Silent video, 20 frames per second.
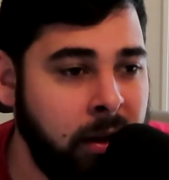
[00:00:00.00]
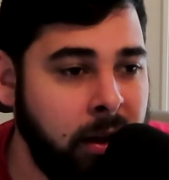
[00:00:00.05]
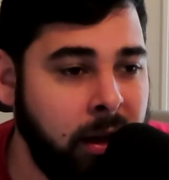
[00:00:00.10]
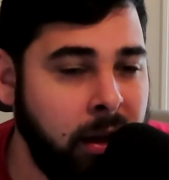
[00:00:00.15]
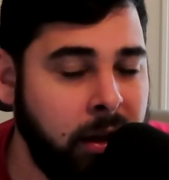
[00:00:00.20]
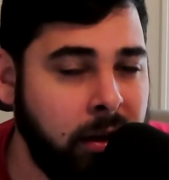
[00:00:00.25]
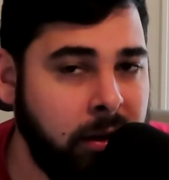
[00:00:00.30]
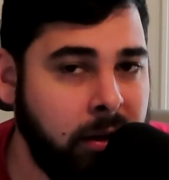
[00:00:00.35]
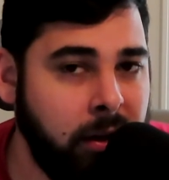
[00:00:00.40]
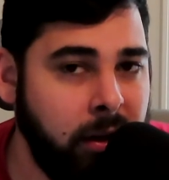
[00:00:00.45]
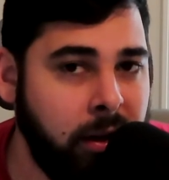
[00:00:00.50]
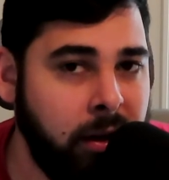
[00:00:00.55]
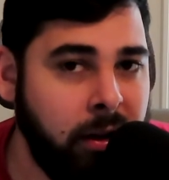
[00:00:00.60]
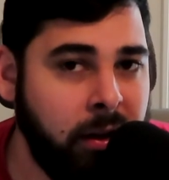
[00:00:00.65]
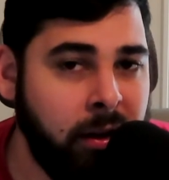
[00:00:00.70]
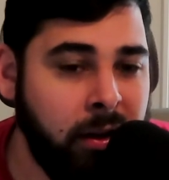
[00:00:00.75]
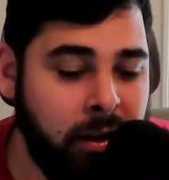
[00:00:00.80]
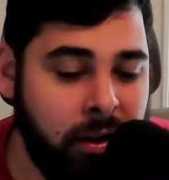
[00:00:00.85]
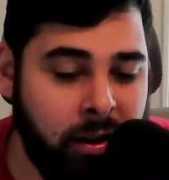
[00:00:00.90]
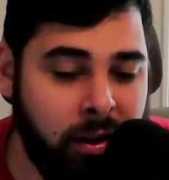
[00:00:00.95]
and
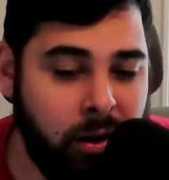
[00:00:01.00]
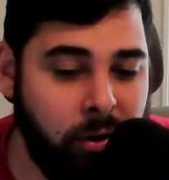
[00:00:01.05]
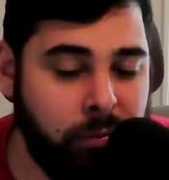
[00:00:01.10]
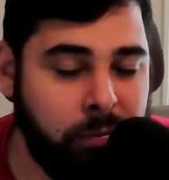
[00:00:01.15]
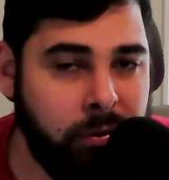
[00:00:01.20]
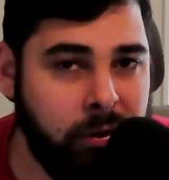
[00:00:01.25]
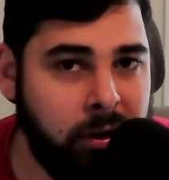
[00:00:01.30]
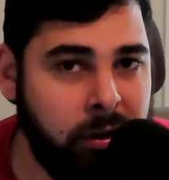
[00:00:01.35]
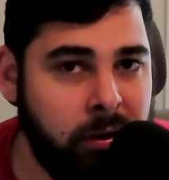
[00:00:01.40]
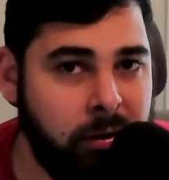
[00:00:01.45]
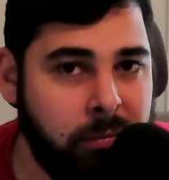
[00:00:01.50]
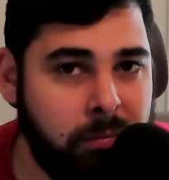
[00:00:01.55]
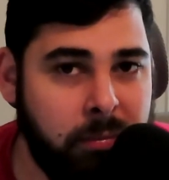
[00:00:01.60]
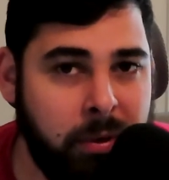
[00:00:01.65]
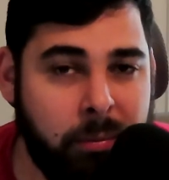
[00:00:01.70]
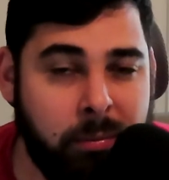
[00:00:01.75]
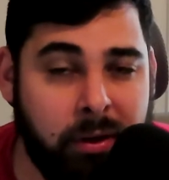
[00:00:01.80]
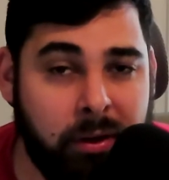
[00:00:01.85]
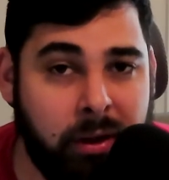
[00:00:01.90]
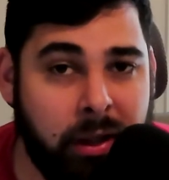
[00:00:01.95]
hopefully
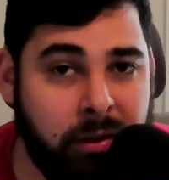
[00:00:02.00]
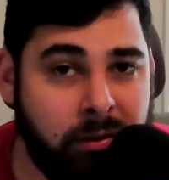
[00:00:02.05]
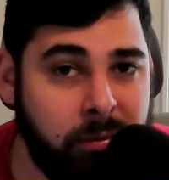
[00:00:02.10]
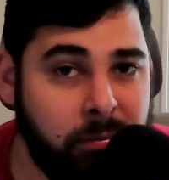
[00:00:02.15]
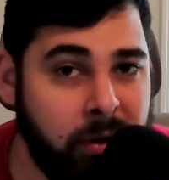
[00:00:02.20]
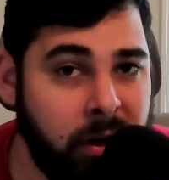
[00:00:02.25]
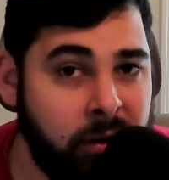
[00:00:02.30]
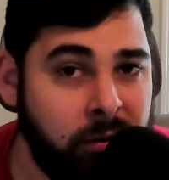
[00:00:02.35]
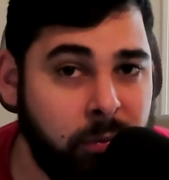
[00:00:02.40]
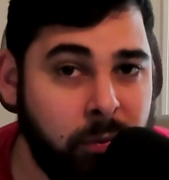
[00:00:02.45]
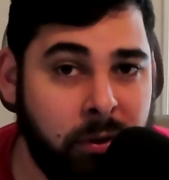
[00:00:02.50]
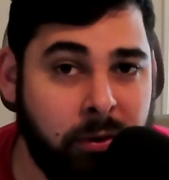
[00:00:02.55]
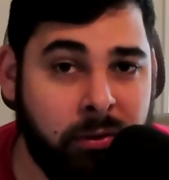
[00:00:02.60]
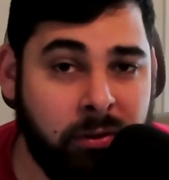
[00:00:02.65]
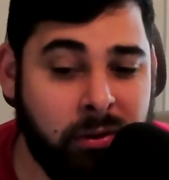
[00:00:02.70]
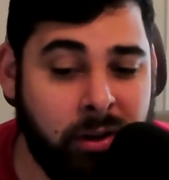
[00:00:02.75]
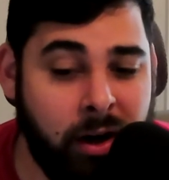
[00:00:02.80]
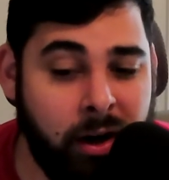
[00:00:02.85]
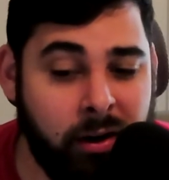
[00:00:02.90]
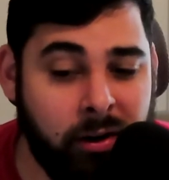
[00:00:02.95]
maybe get some nice wheels
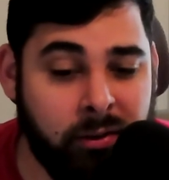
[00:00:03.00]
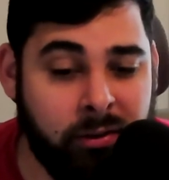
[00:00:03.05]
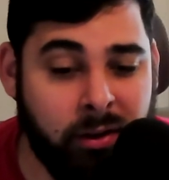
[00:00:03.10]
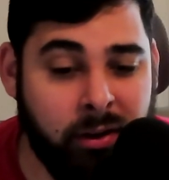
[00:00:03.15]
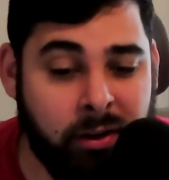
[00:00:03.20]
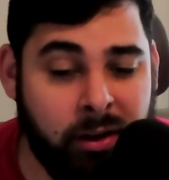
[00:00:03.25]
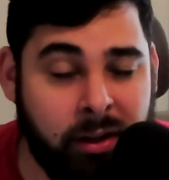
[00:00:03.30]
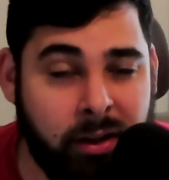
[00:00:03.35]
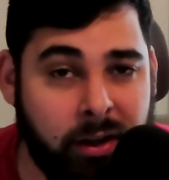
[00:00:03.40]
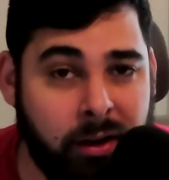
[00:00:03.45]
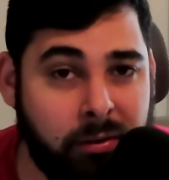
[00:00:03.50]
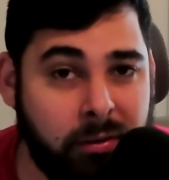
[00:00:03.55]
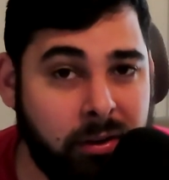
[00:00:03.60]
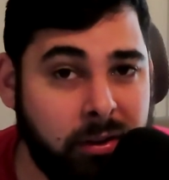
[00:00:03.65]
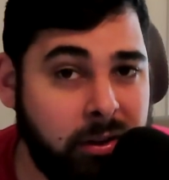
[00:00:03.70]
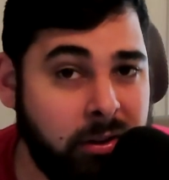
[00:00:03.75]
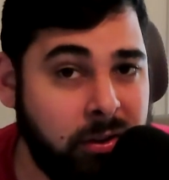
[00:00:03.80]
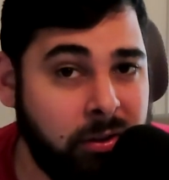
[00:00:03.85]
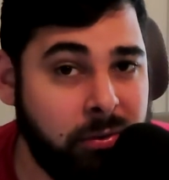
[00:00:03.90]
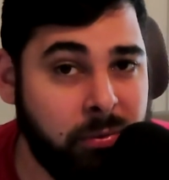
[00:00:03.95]
and tires on it. And I
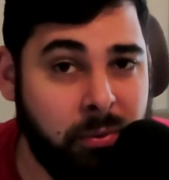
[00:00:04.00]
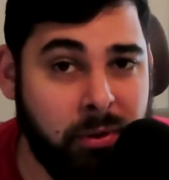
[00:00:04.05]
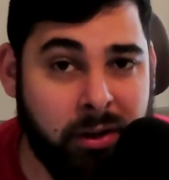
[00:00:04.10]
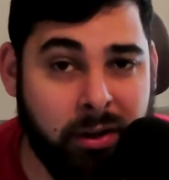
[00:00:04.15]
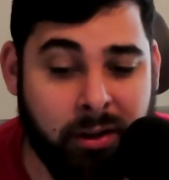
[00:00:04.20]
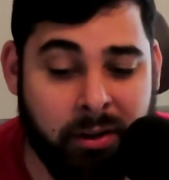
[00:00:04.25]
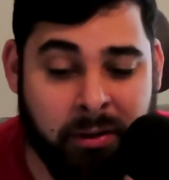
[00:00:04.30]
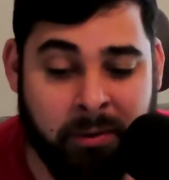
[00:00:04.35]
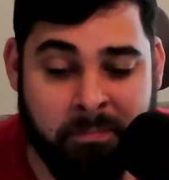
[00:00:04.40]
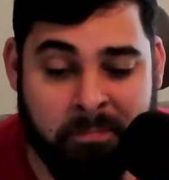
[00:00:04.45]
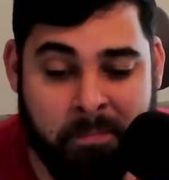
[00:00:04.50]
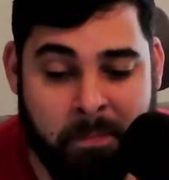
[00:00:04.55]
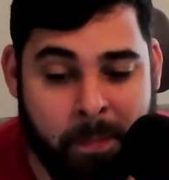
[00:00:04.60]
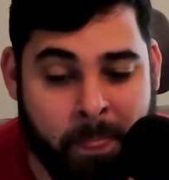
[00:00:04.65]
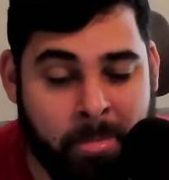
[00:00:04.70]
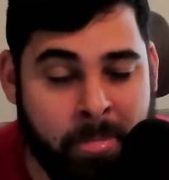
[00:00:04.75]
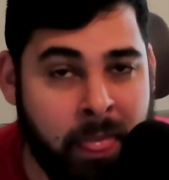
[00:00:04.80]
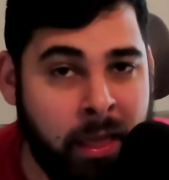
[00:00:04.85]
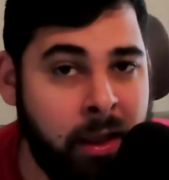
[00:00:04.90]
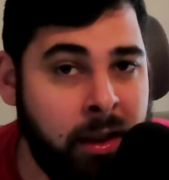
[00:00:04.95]
really just wanna
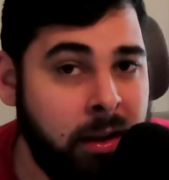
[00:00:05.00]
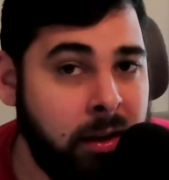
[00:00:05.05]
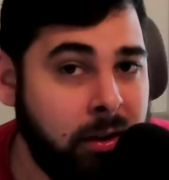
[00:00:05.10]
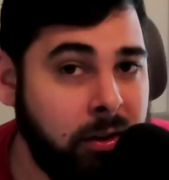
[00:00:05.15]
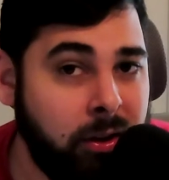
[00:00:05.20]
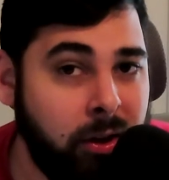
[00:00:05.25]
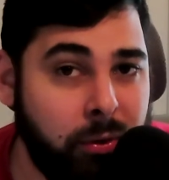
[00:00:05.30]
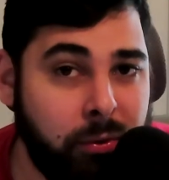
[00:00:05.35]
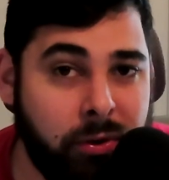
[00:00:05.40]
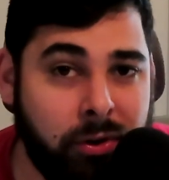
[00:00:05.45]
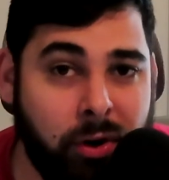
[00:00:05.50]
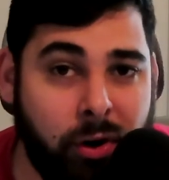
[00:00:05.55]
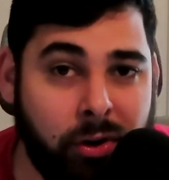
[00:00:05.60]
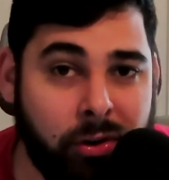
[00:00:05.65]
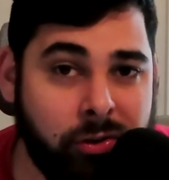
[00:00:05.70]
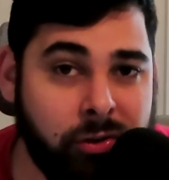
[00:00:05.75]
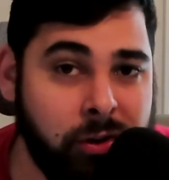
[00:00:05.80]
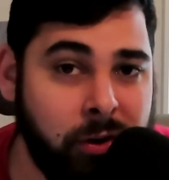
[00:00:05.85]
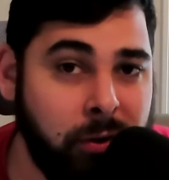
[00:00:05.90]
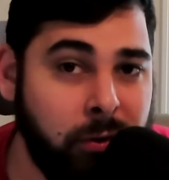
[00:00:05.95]
go to
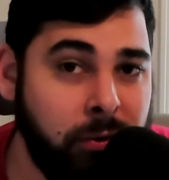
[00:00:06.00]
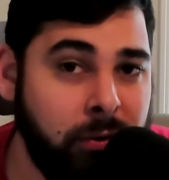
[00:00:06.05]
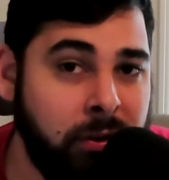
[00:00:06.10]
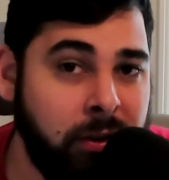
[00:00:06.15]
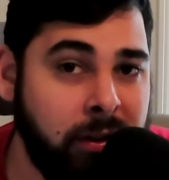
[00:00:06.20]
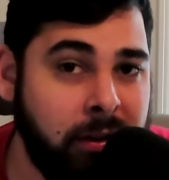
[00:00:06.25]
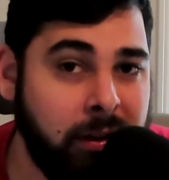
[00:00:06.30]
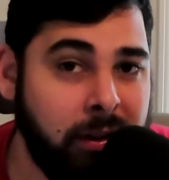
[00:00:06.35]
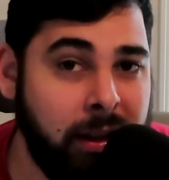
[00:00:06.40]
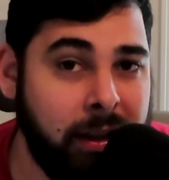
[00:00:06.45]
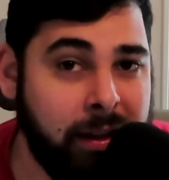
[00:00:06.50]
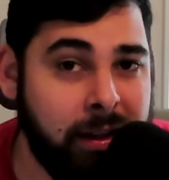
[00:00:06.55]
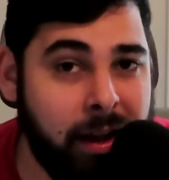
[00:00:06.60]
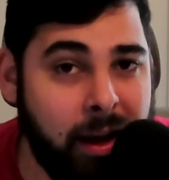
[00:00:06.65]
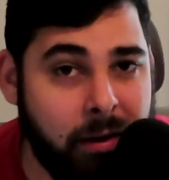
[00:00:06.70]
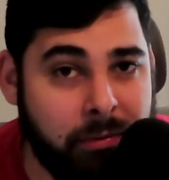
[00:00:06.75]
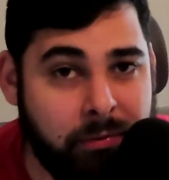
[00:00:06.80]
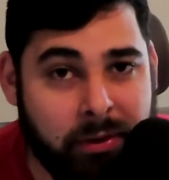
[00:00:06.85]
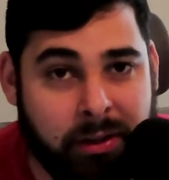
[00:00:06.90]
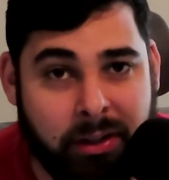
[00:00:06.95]
car shows and like
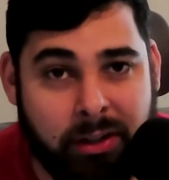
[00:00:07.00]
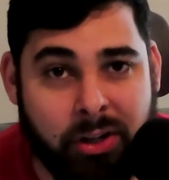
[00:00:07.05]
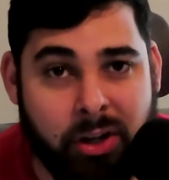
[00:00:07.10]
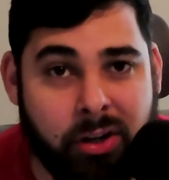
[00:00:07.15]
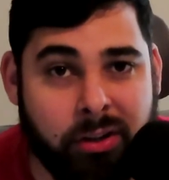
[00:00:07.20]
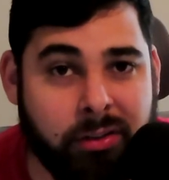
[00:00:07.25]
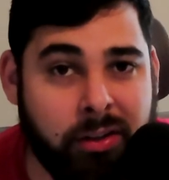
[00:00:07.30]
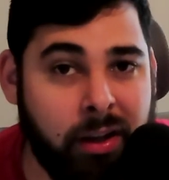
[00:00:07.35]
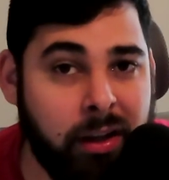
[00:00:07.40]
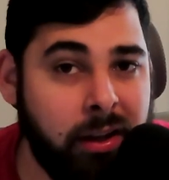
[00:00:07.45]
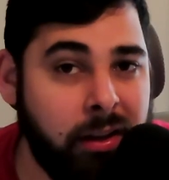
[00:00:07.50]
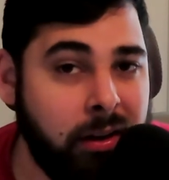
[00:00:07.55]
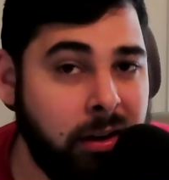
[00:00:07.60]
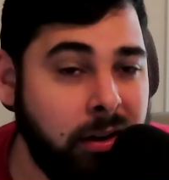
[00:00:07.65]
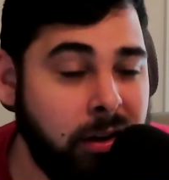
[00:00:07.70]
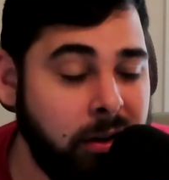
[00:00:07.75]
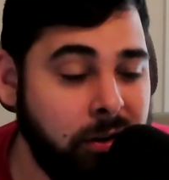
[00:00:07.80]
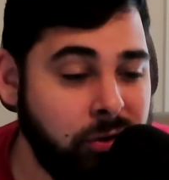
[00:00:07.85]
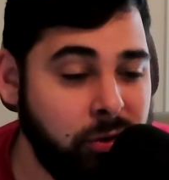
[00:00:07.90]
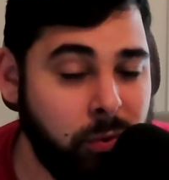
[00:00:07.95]
Caffeine and Octane
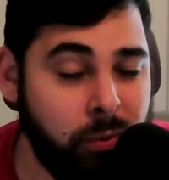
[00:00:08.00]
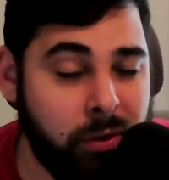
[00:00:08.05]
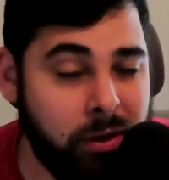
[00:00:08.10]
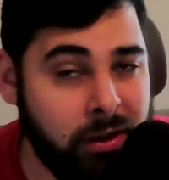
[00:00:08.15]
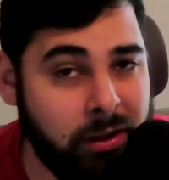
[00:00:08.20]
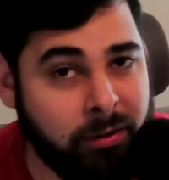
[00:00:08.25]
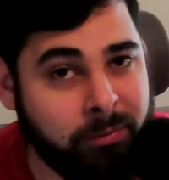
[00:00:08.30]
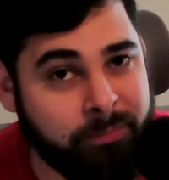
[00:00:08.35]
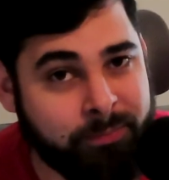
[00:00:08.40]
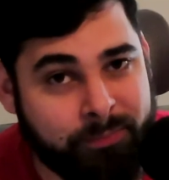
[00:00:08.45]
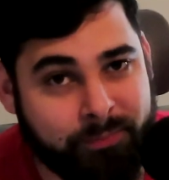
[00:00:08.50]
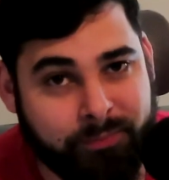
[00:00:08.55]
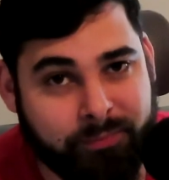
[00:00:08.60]
and enjoy